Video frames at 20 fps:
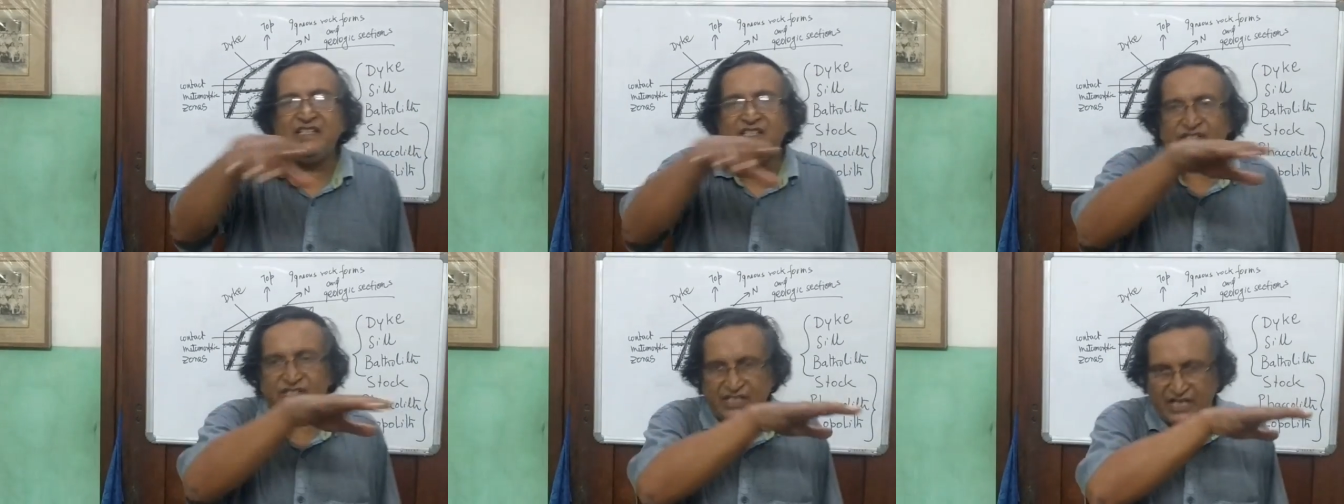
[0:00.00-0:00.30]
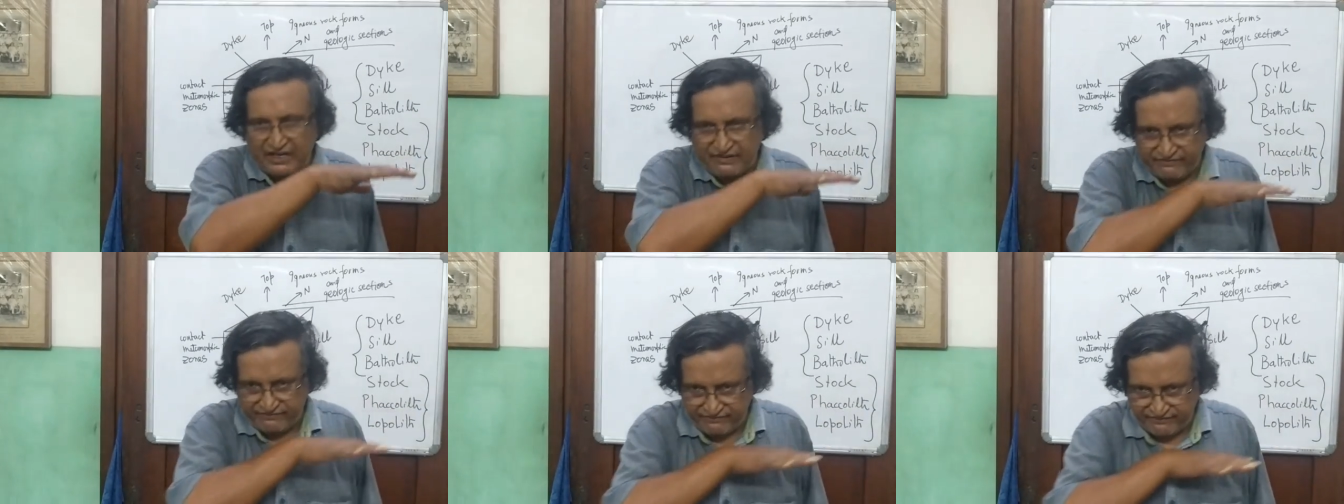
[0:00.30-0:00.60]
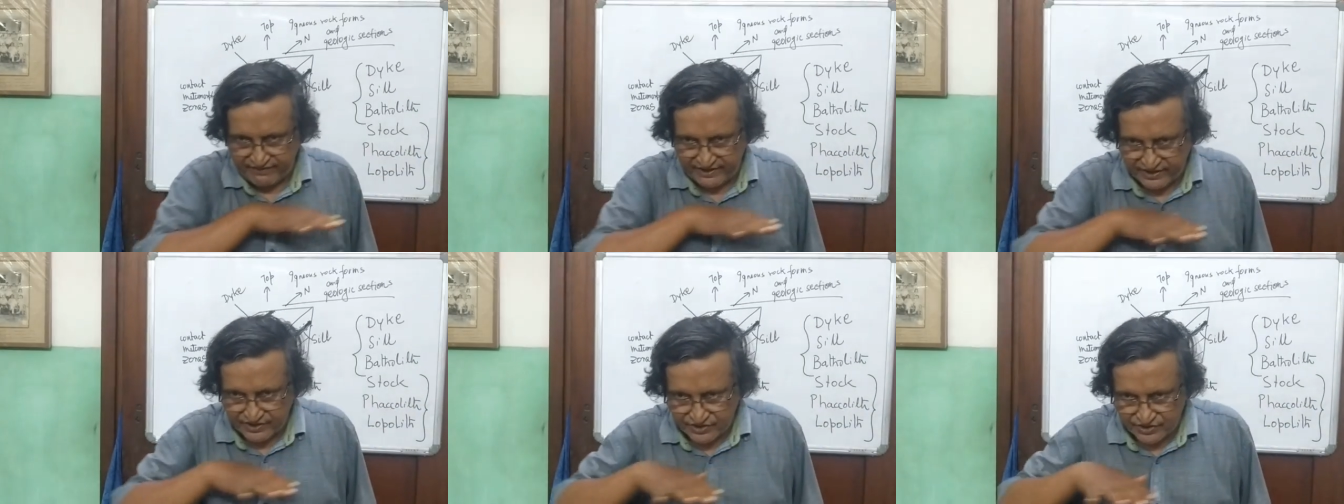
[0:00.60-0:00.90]

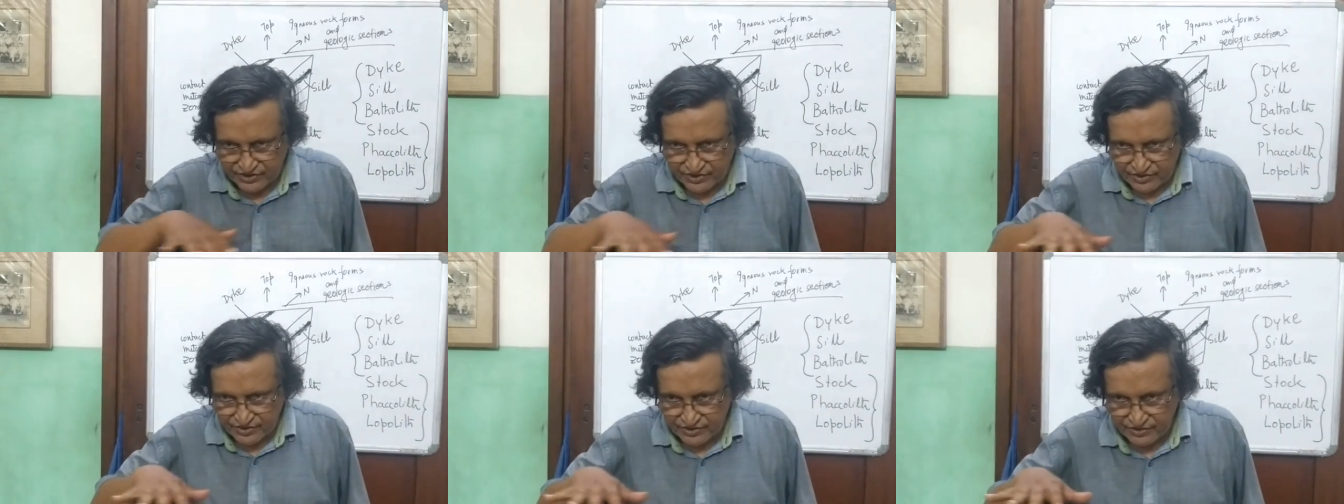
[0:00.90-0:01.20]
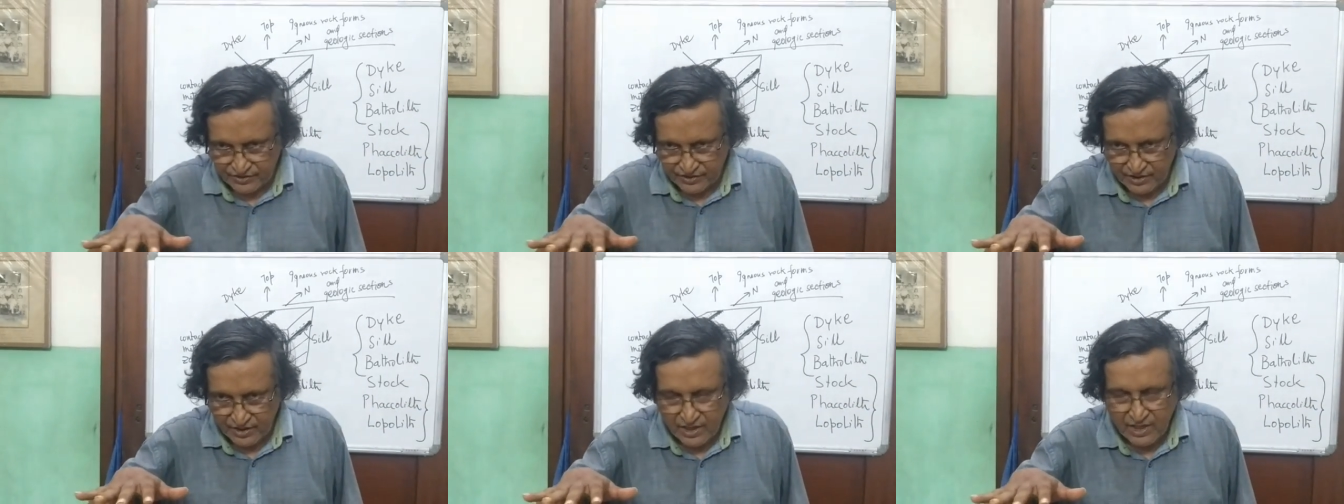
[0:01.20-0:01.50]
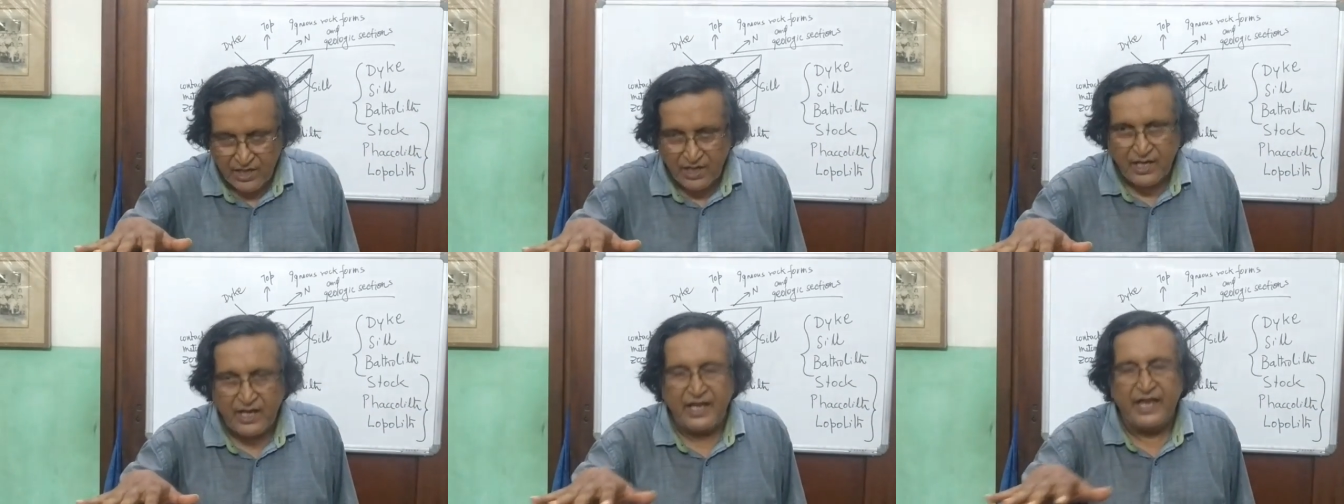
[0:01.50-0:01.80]
surface,
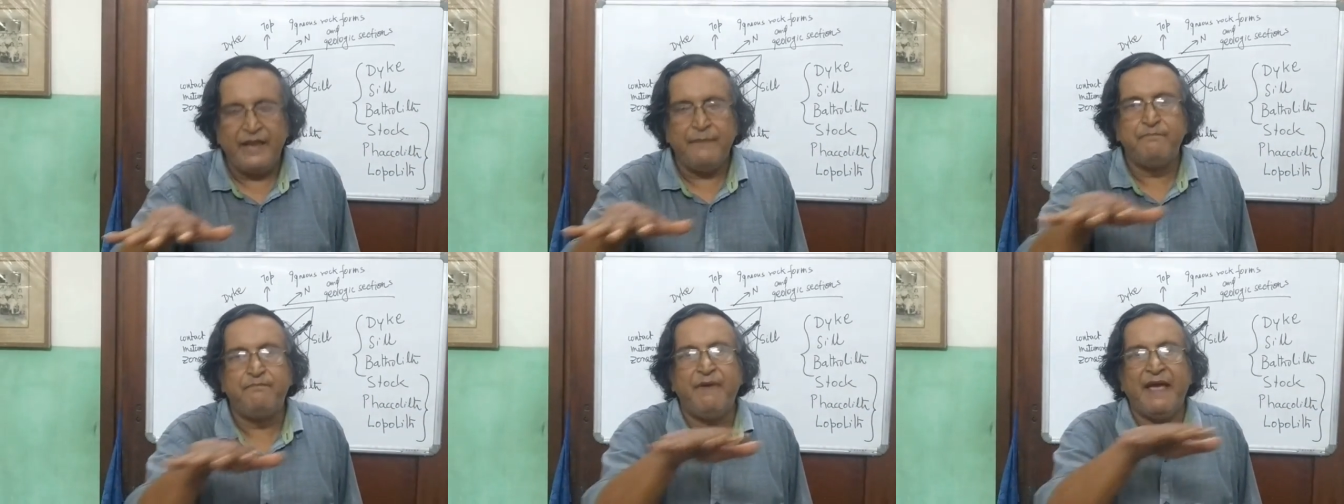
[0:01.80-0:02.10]
a